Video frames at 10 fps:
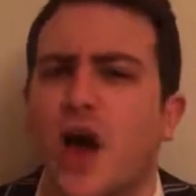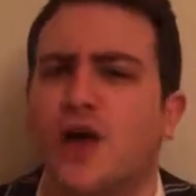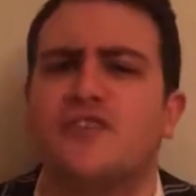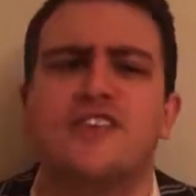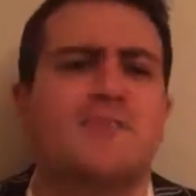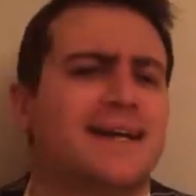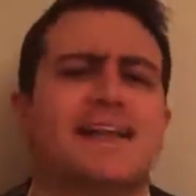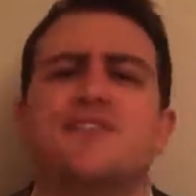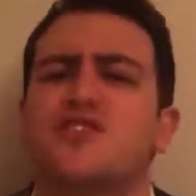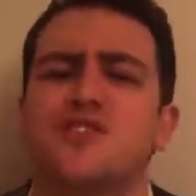on this
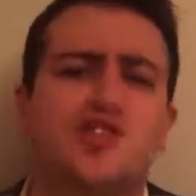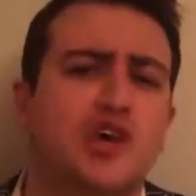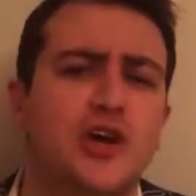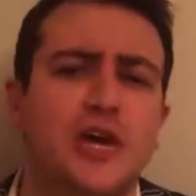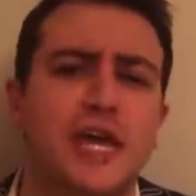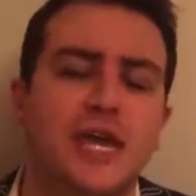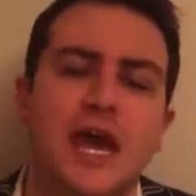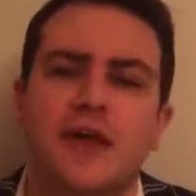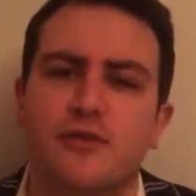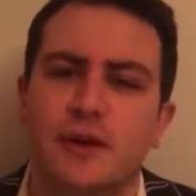magnificent journey
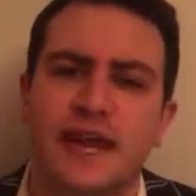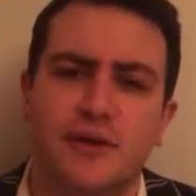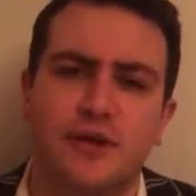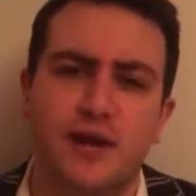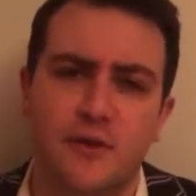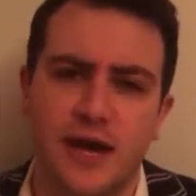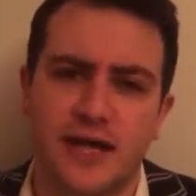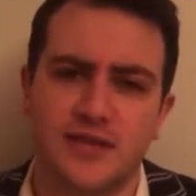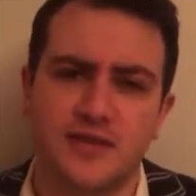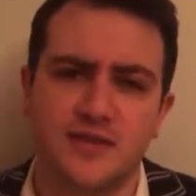that we now know
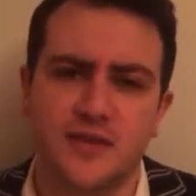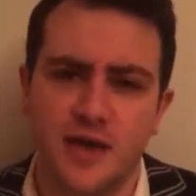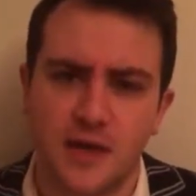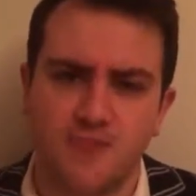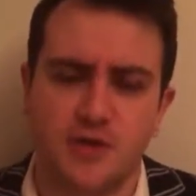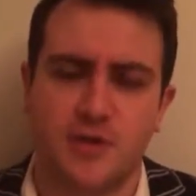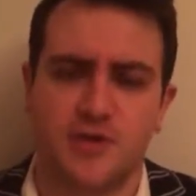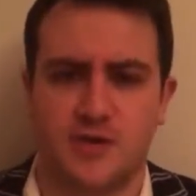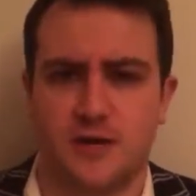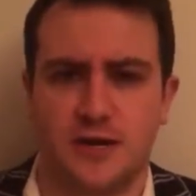ends
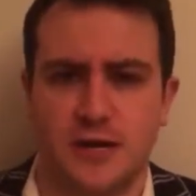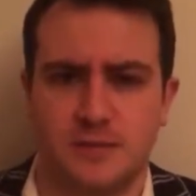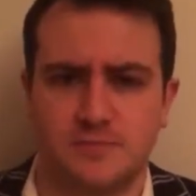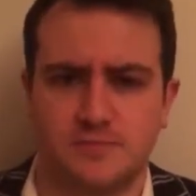prematurely.